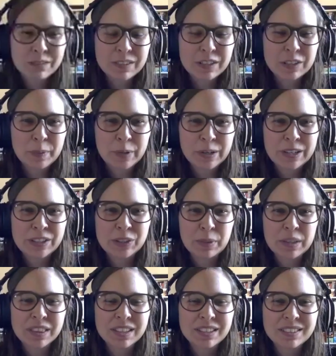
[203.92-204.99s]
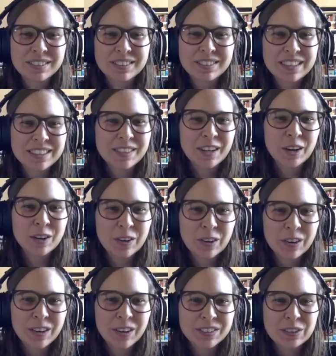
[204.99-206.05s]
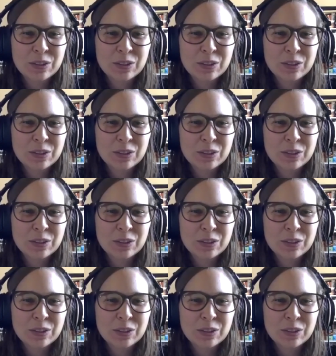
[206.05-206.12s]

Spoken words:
experience with these young girls